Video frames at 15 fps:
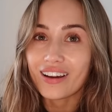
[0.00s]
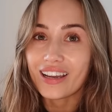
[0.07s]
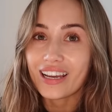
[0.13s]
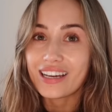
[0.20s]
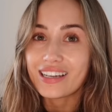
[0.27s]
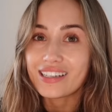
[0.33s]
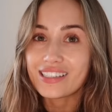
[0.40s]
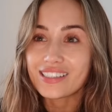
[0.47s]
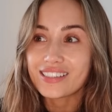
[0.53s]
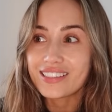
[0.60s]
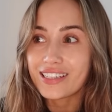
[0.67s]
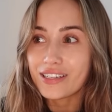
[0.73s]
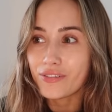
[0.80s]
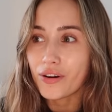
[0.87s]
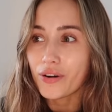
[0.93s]
I had
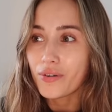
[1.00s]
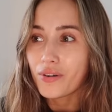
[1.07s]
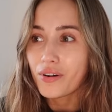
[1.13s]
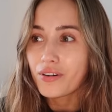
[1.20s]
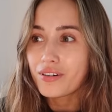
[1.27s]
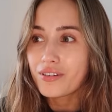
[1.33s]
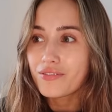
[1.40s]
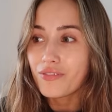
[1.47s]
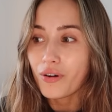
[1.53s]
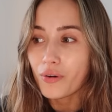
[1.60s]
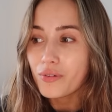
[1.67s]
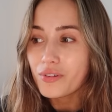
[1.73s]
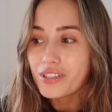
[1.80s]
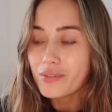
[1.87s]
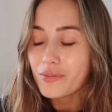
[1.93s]
zero
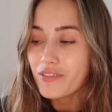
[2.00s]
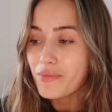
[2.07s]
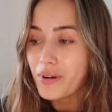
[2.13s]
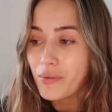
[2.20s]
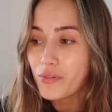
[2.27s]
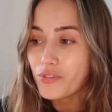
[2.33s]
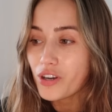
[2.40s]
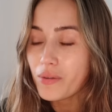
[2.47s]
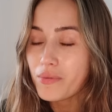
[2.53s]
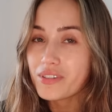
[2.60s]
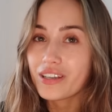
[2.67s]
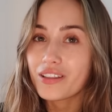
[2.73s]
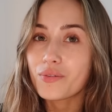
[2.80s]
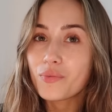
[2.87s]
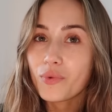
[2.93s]
faults with my wardrobe. It's
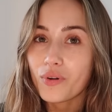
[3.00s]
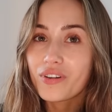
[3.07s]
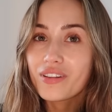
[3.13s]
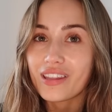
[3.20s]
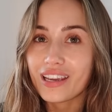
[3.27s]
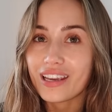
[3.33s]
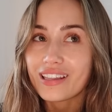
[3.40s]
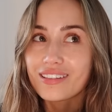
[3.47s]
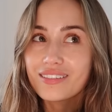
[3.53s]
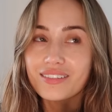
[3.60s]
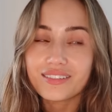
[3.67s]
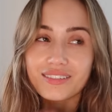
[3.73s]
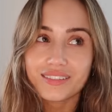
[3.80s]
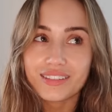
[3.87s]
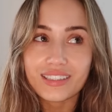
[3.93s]
like the one thing in
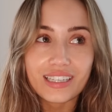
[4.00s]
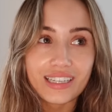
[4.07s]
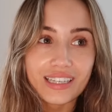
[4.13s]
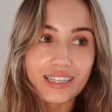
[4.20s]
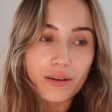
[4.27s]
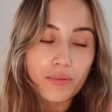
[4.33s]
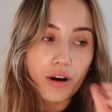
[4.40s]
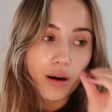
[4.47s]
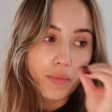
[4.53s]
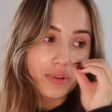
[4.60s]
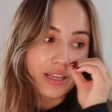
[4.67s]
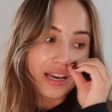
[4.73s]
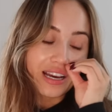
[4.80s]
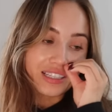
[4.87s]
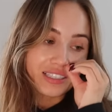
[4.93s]
the apartment
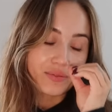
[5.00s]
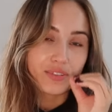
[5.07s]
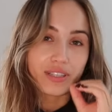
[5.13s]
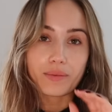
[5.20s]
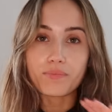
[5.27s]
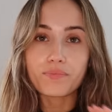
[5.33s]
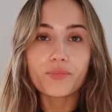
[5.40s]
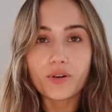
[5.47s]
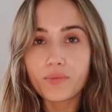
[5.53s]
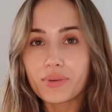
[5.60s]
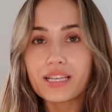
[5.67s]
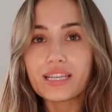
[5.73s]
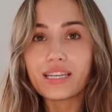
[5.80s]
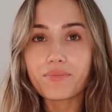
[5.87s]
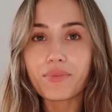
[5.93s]
that actually was like
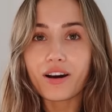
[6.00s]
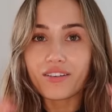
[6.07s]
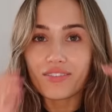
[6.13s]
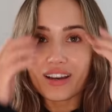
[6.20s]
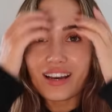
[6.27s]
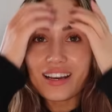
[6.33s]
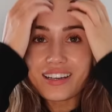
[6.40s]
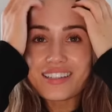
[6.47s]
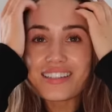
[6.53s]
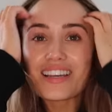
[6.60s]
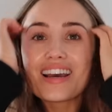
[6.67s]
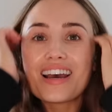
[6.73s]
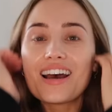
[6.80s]
completely perfect.